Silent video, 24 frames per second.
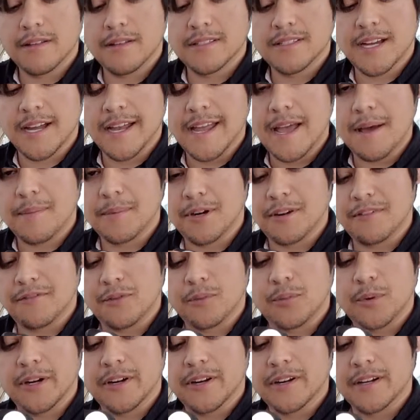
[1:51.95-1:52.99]
diameter
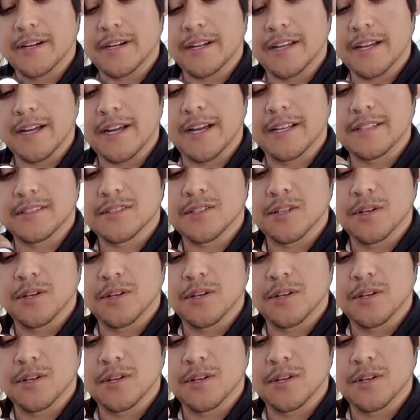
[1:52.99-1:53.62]
for where you're going to cut.